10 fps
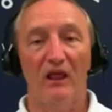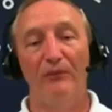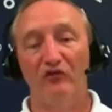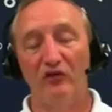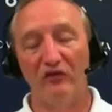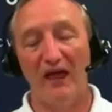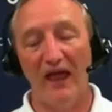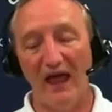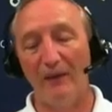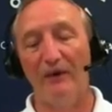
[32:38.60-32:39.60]
But just the
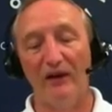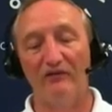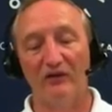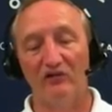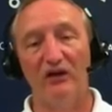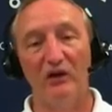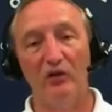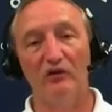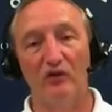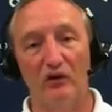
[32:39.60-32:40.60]
habit of
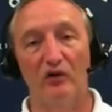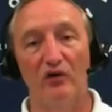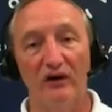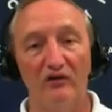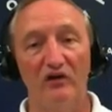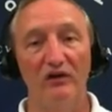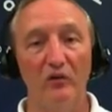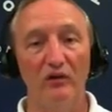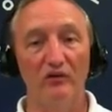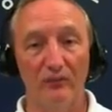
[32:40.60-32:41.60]
continuing to learn and continuing